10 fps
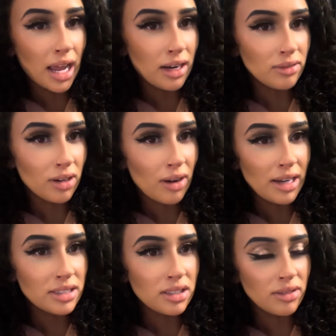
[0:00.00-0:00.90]
I don't know. I
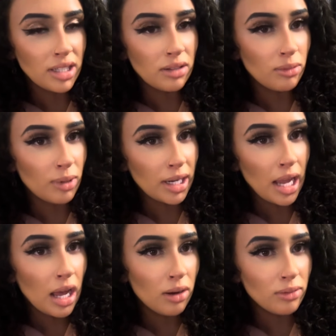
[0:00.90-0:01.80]
just don't think it will work
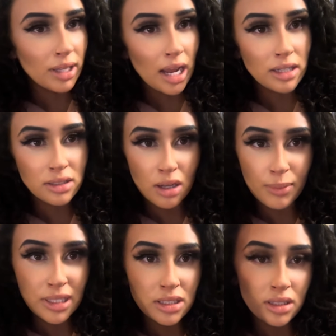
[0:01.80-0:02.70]
out. Like, I just hope
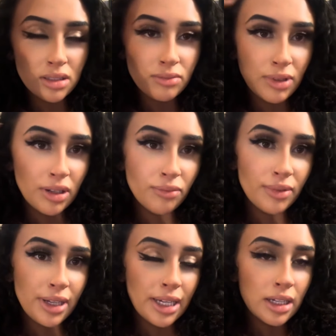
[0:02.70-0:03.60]
we just, we,
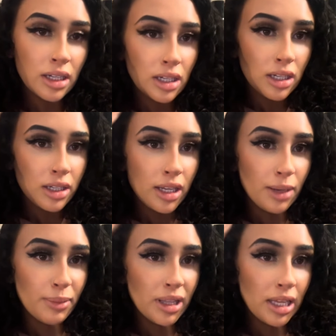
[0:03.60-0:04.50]
we,
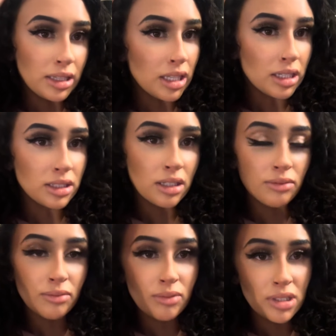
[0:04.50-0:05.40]
keep it like this
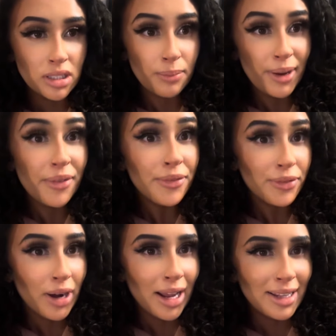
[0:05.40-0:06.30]
and we're just gonna be
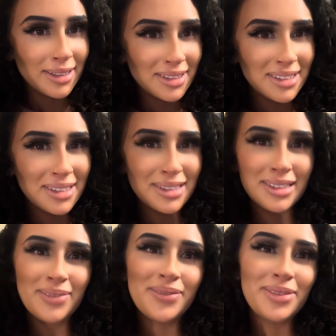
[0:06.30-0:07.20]

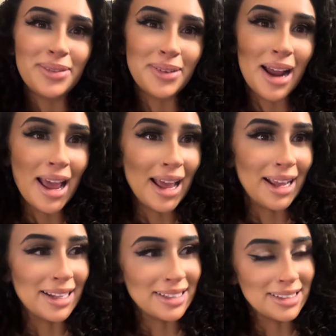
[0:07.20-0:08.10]
friends
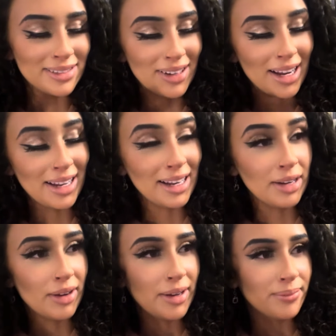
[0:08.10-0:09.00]
friends right
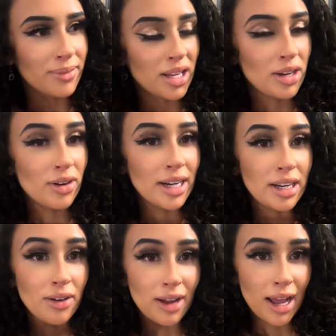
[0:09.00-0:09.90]
anyway you already
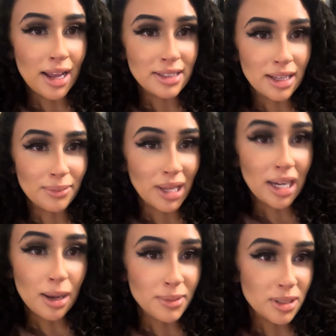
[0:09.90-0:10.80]
know guys um
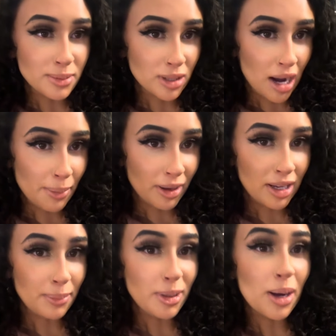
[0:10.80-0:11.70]
like comment subscribe i'll
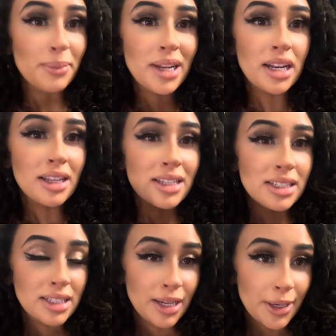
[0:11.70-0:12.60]
keep you updated on the
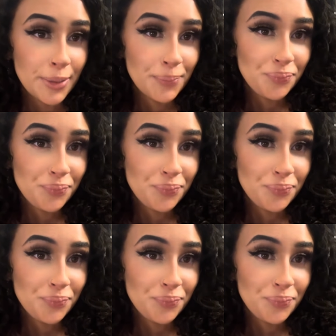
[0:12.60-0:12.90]
tea